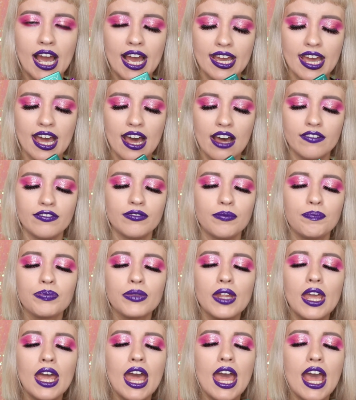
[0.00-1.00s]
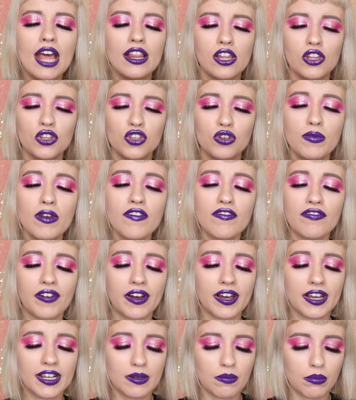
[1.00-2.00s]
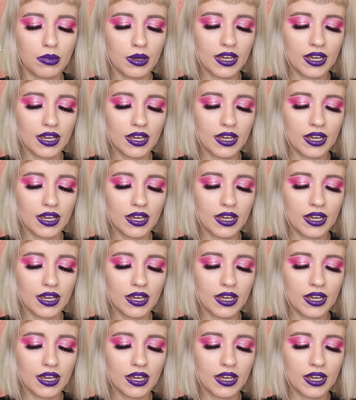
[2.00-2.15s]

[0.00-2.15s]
I have, that you may find.